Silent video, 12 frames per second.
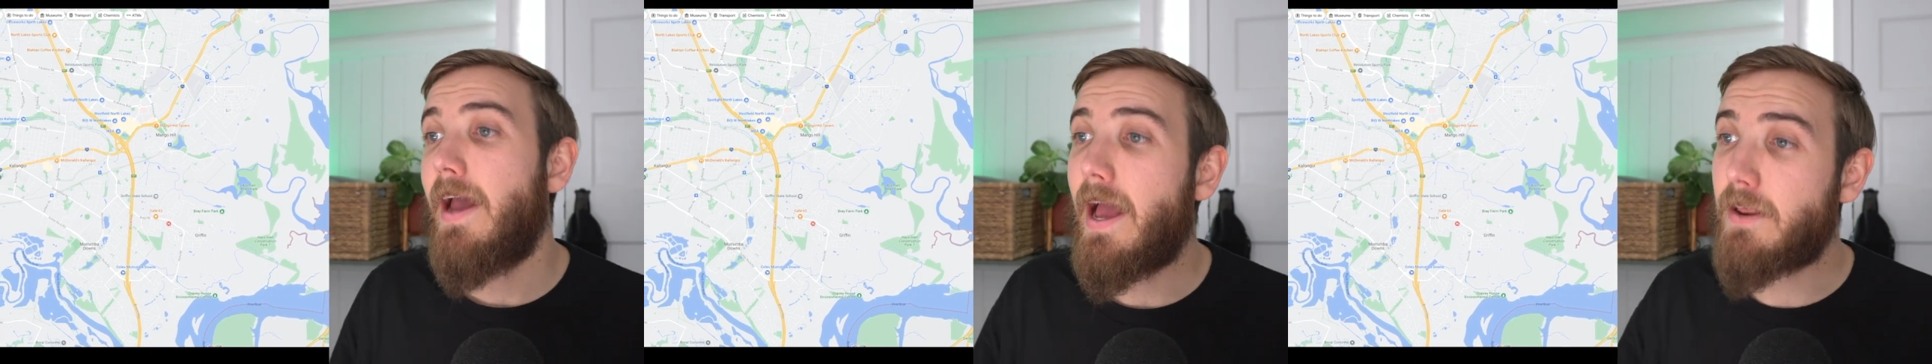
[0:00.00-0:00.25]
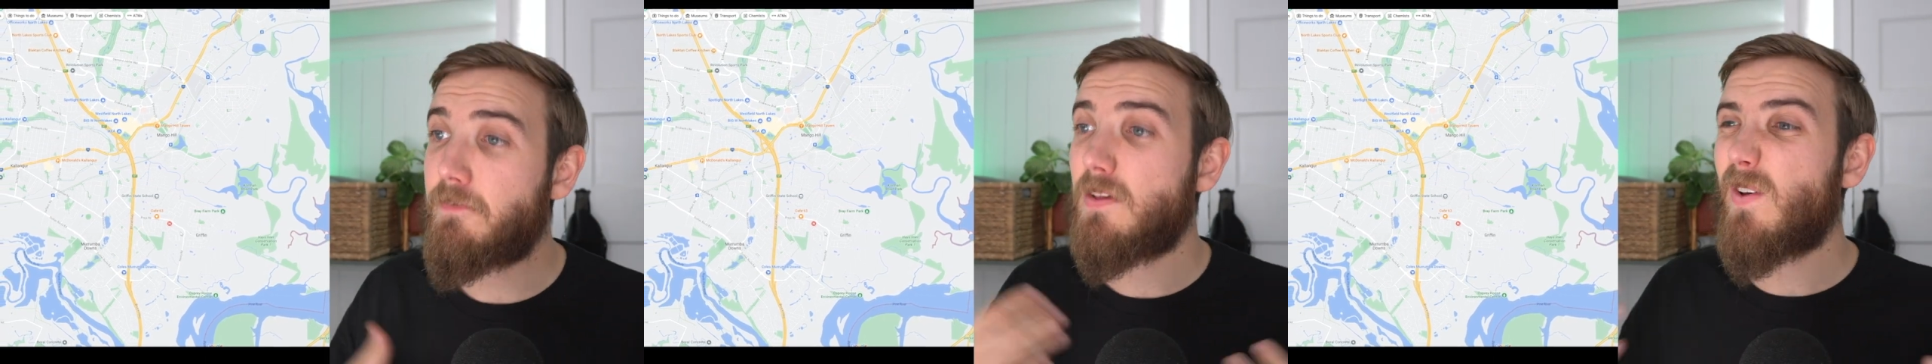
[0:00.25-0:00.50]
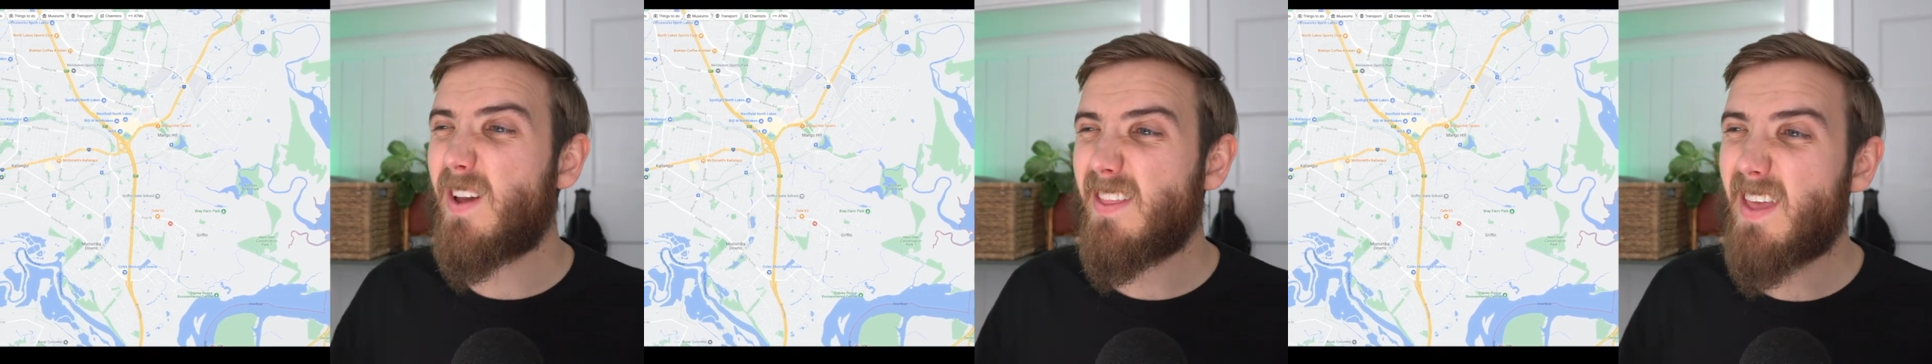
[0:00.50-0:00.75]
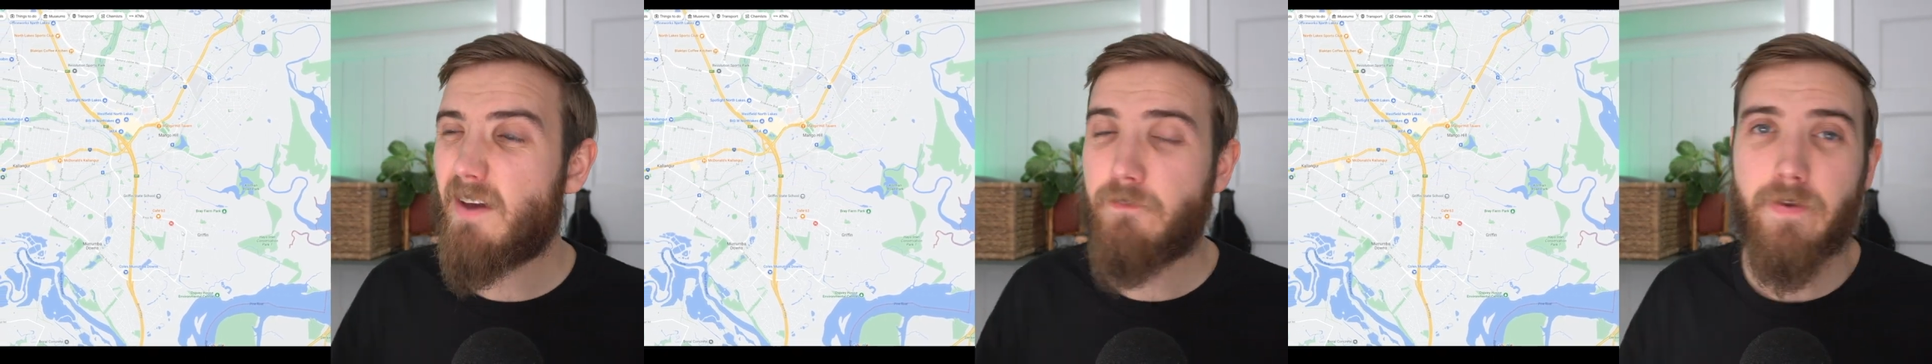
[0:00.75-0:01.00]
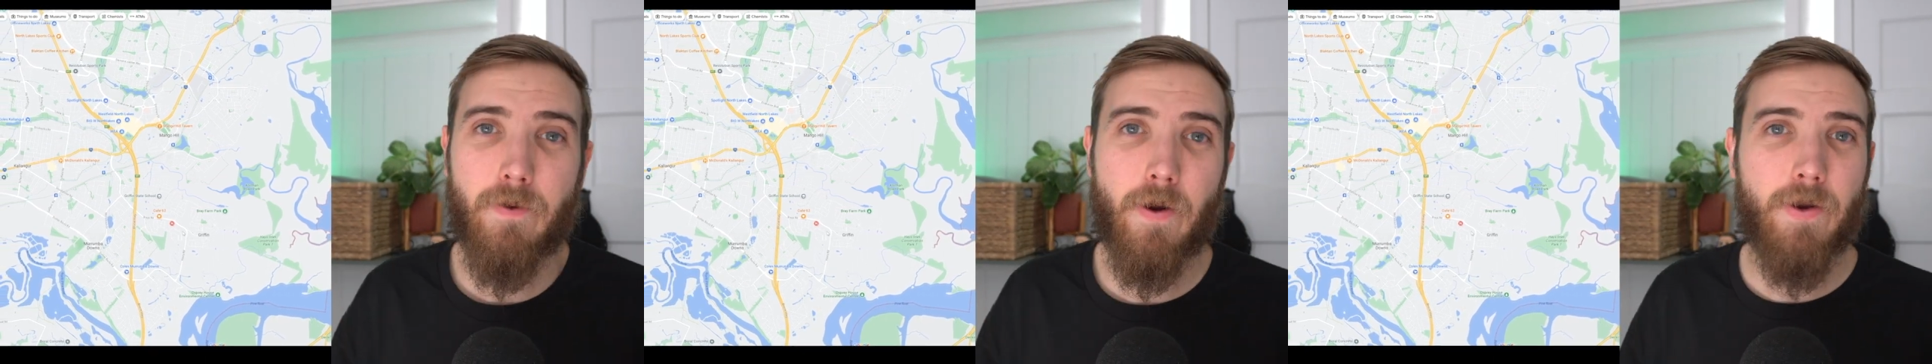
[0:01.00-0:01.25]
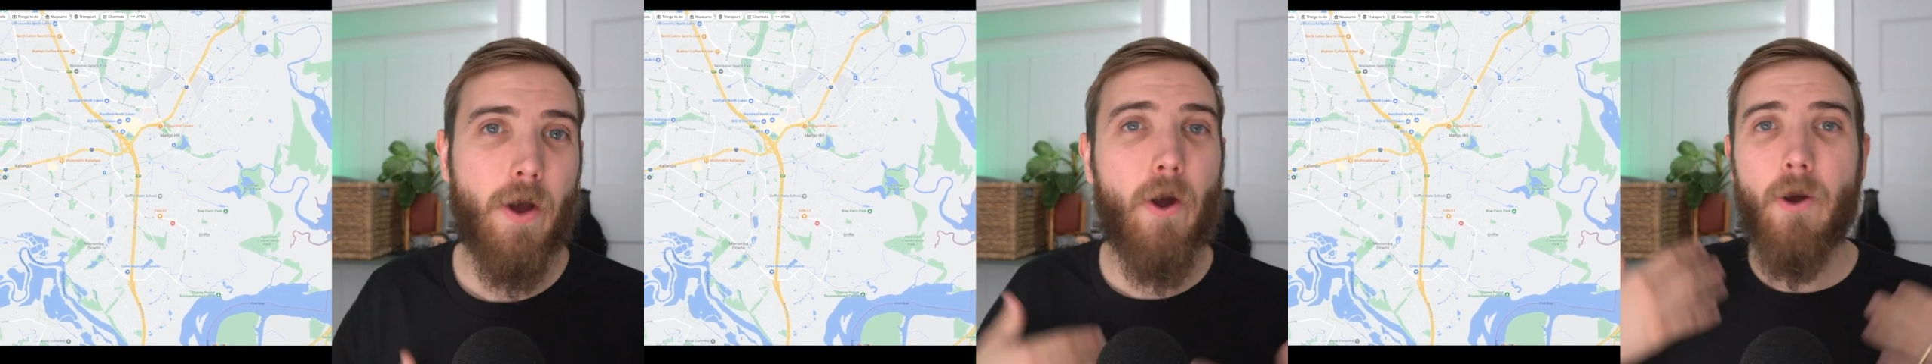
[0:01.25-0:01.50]
And if you're looking there for your
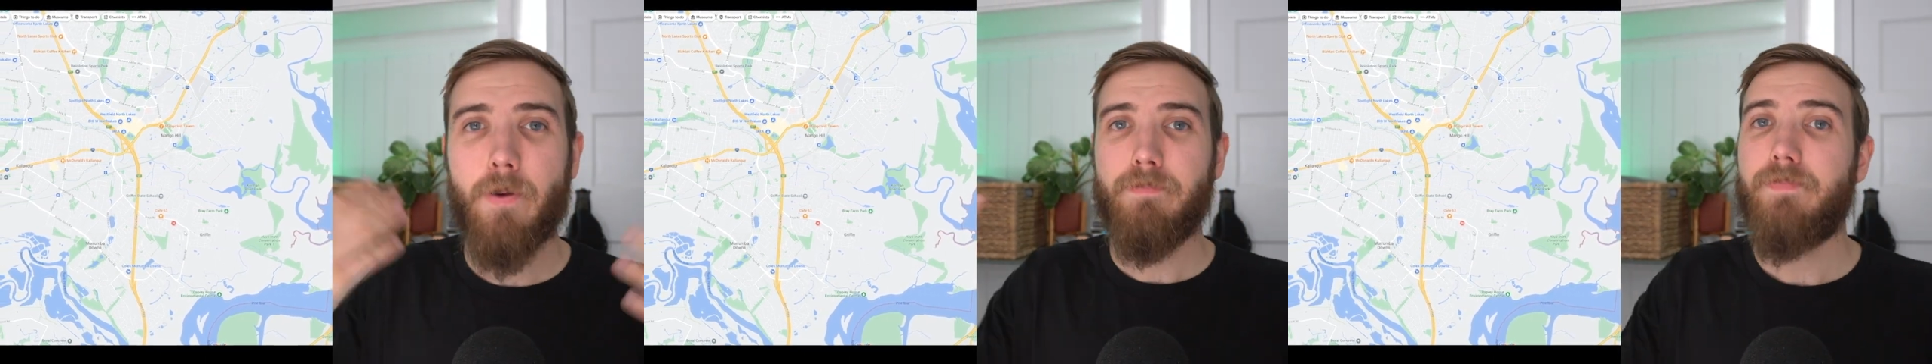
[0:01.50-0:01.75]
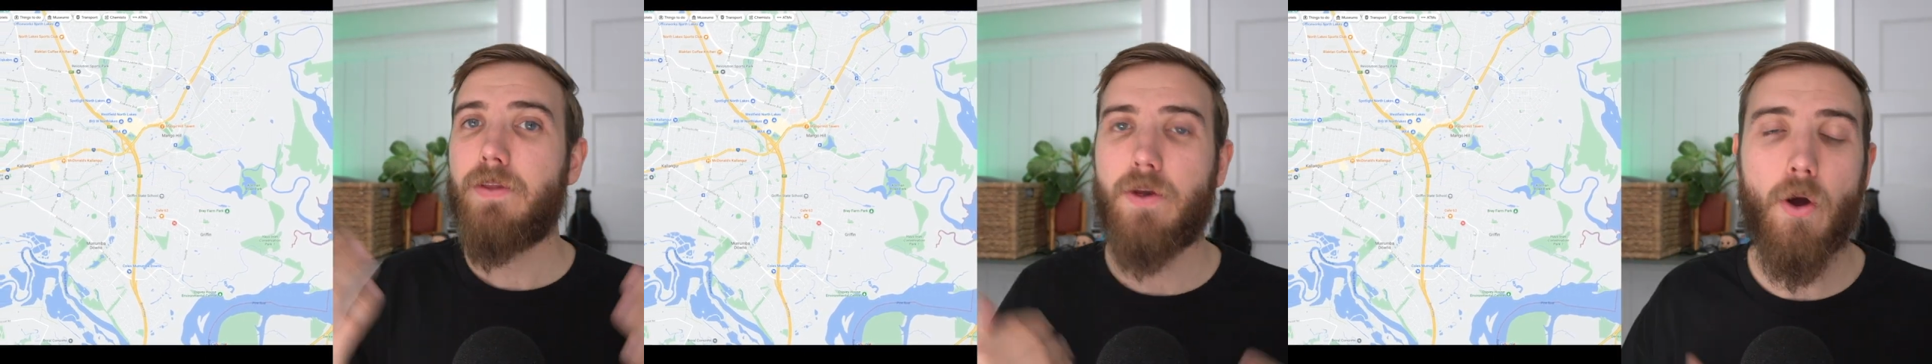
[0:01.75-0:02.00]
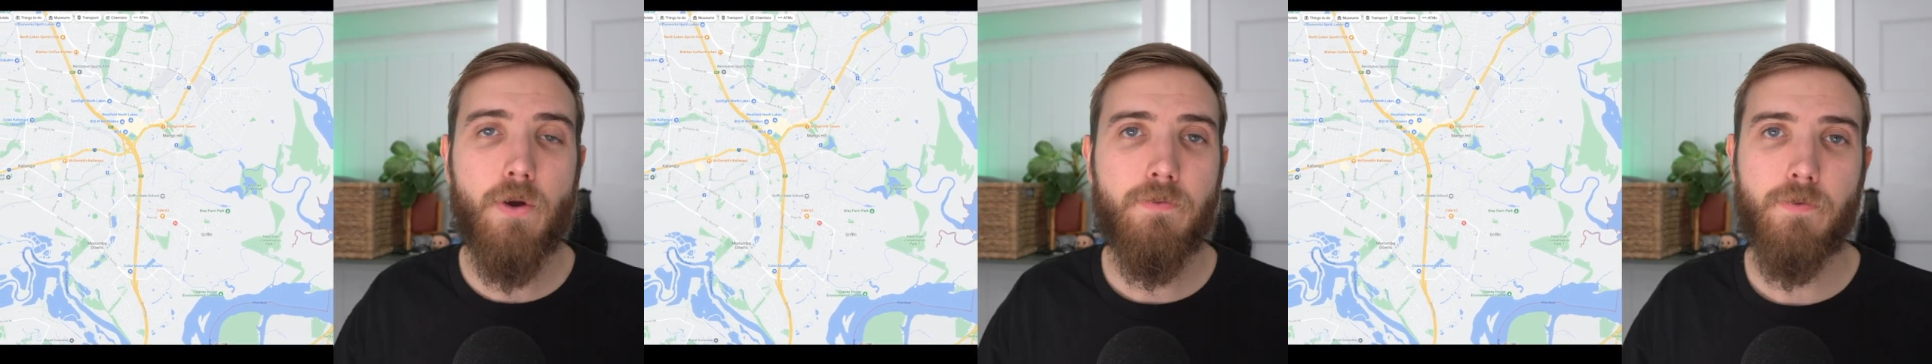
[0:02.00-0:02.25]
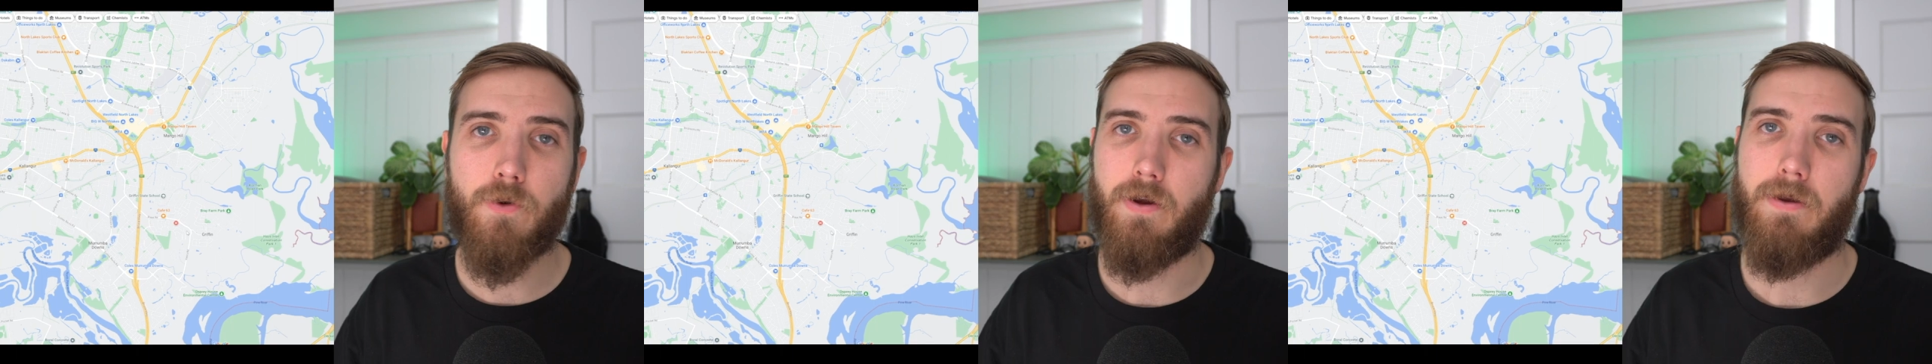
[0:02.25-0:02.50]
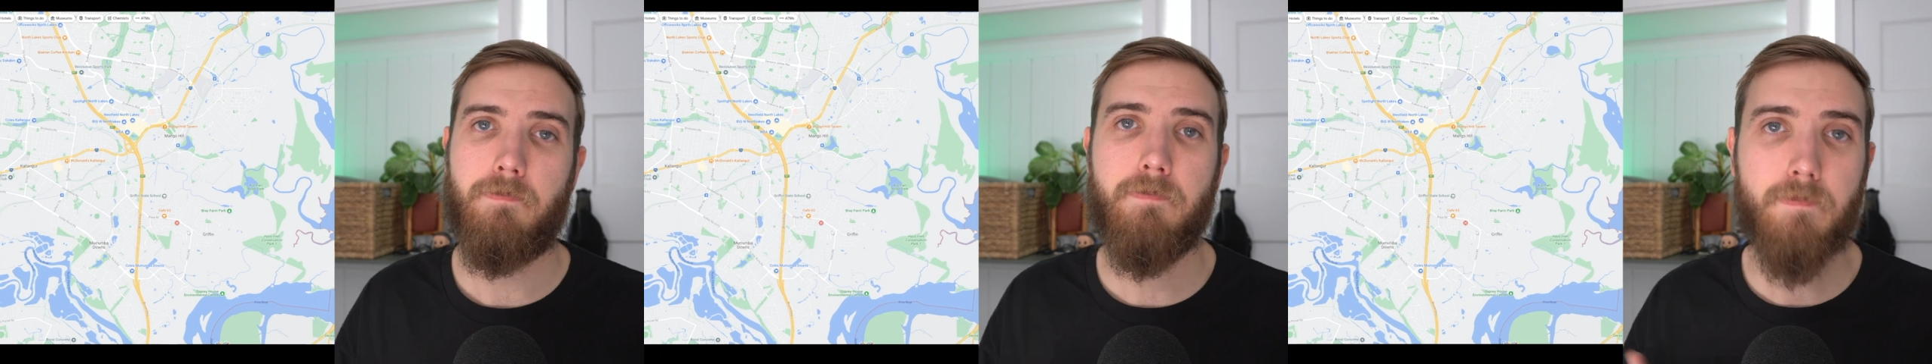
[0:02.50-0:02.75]
own home, go for it.